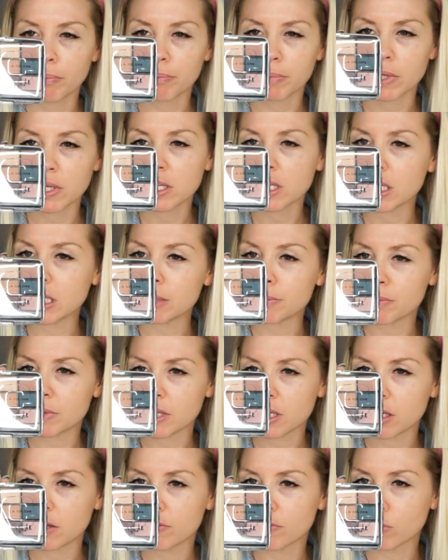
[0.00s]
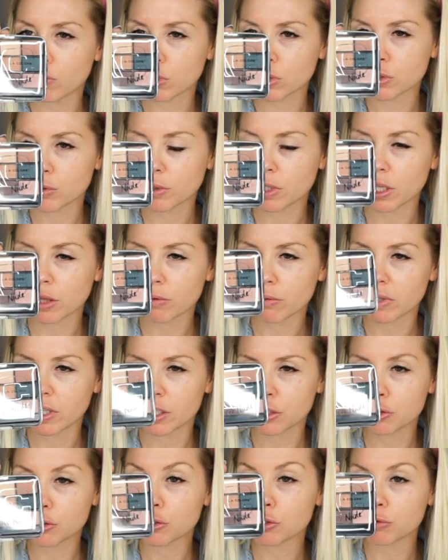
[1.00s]
BEP
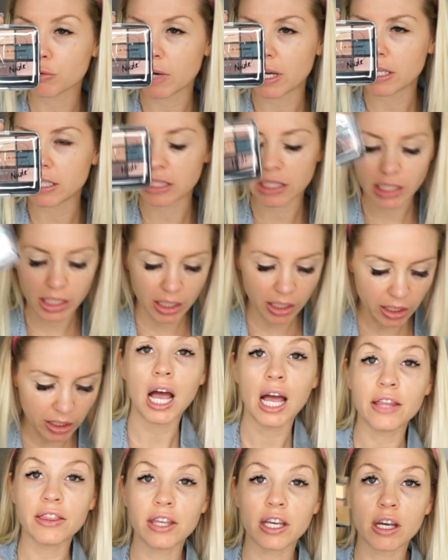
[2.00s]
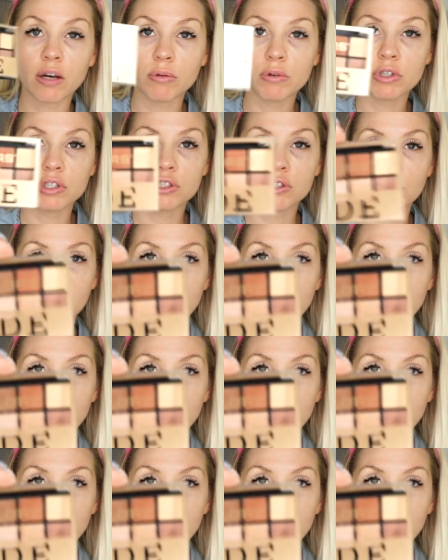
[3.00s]
423 Trendy. I think I want to